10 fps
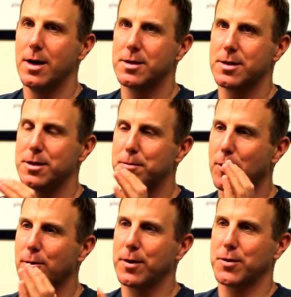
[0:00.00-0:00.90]
it's this
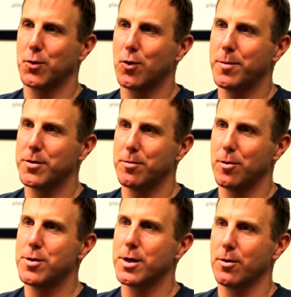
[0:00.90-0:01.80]
perfect storm that's
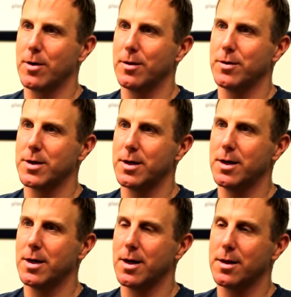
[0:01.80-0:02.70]
emerging around this
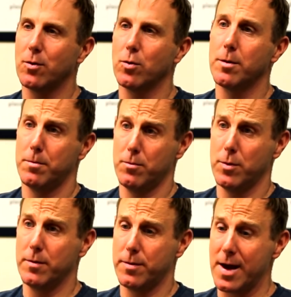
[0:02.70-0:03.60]
idea, and I think we're the,
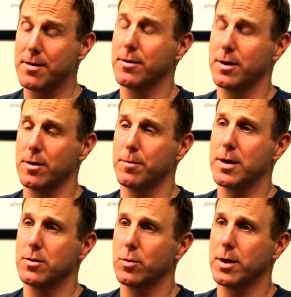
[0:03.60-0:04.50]
we thankfully are in a
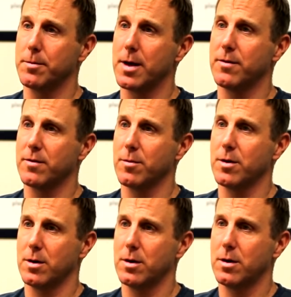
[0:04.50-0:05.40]
place where we can benefit from it.